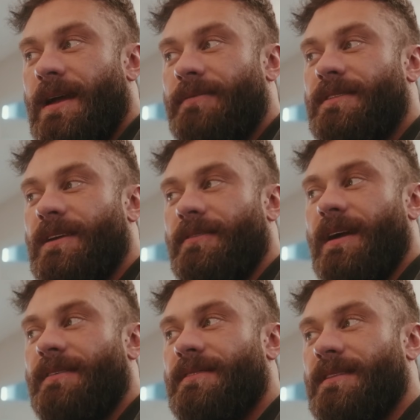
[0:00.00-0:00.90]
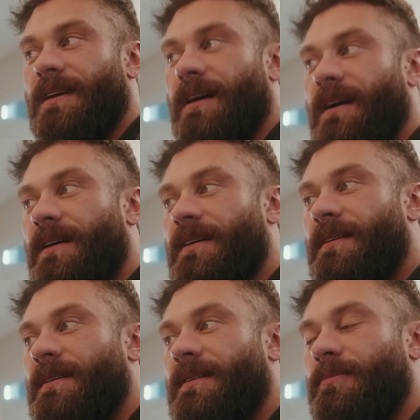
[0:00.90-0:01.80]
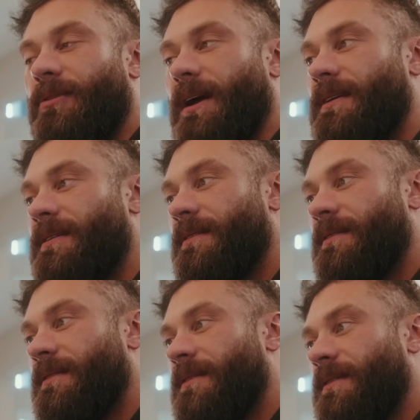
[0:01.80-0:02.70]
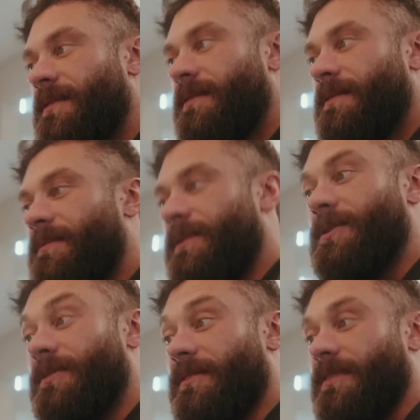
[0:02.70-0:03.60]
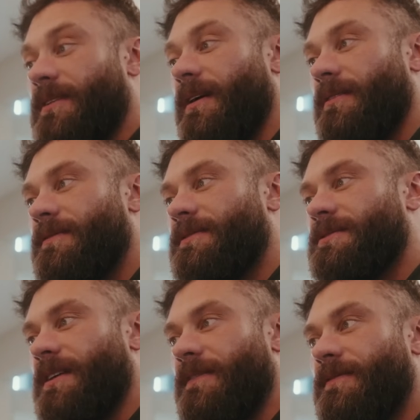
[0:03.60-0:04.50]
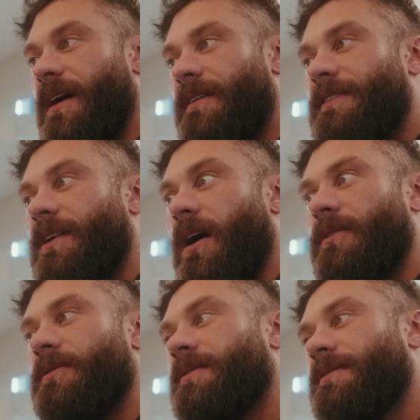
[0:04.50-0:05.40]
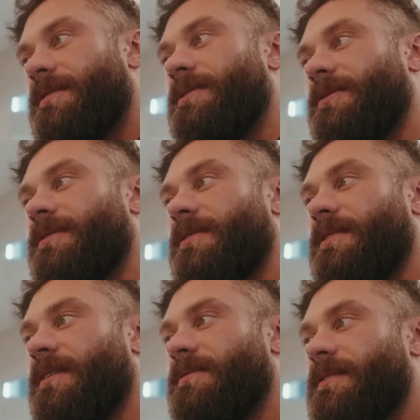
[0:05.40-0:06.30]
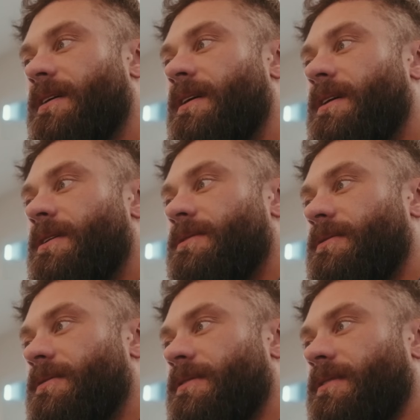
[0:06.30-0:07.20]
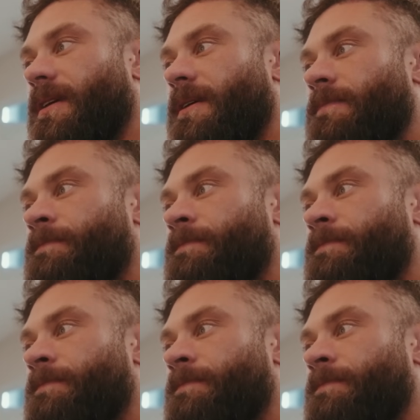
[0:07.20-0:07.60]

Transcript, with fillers: I would say rice and uh, bread. But noodles are close for sure. If, if it's all noodles, then noodles are close. Noodles are great.